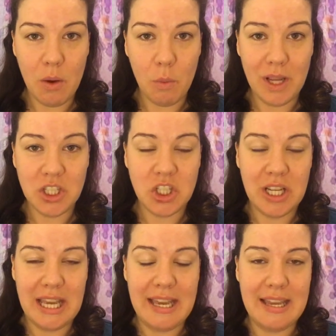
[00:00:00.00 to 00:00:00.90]
which
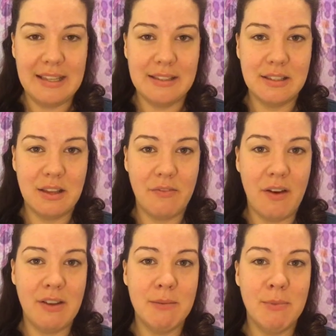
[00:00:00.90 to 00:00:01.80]
is
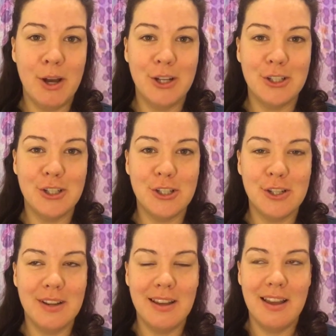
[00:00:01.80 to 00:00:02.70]
very much